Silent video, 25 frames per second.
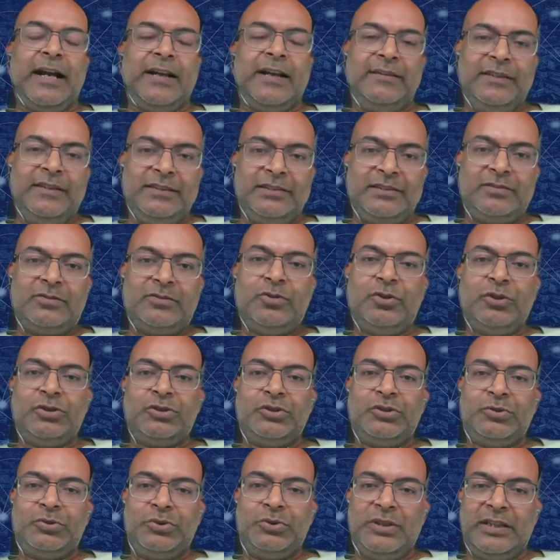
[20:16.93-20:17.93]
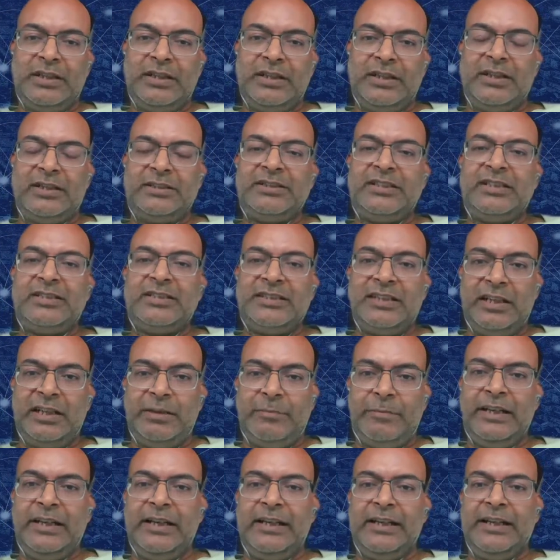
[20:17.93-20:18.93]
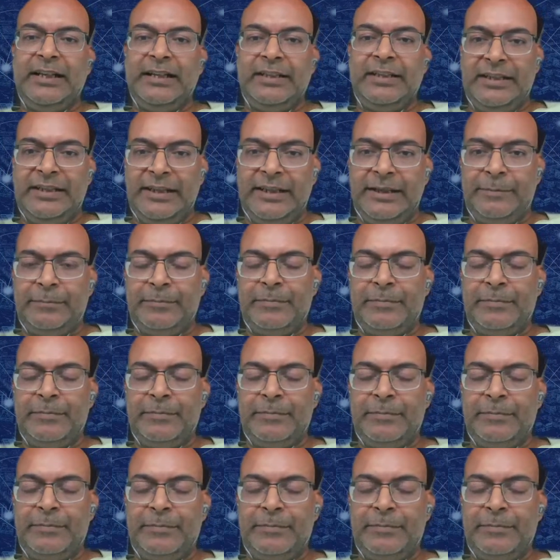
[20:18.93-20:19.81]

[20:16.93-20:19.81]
and this goes to the sustainability theme